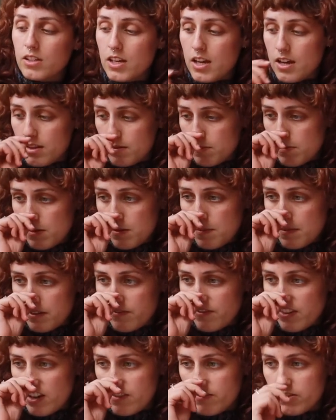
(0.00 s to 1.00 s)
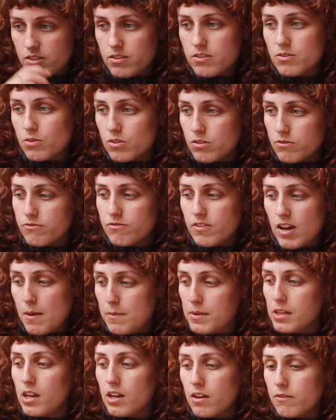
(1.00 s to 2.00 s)
yeah, it's probably my favorite sort of
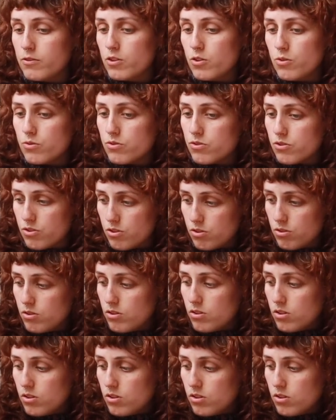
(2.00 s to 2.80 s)
fiber that I've used